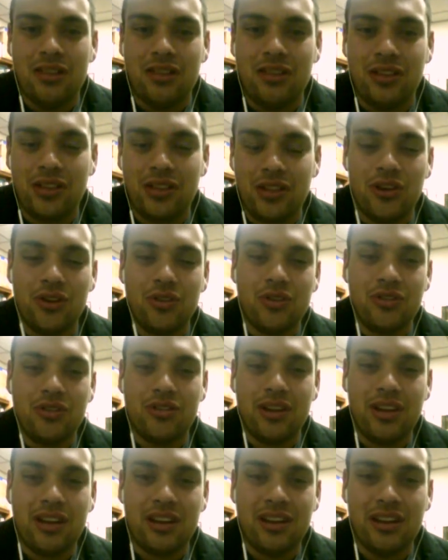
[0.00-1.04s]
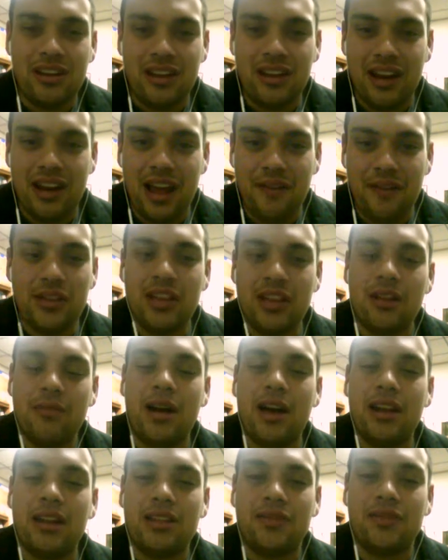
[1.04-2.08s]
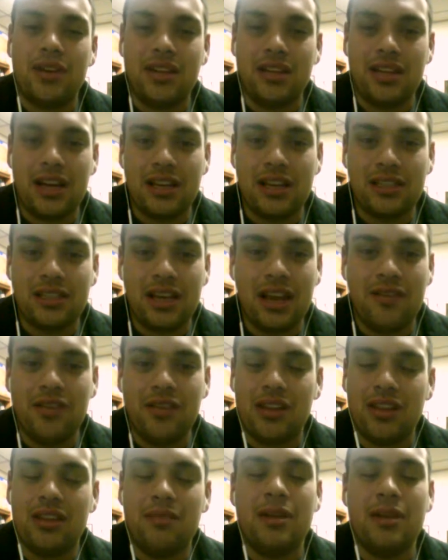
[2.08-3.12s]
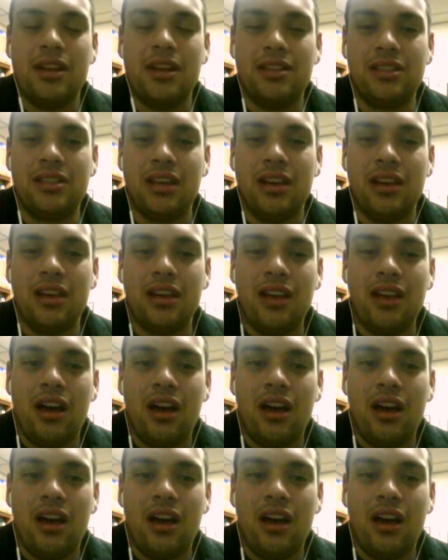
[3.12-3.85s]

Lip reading: The show's great. Everything about it is fantastic. I have nothing bad to say.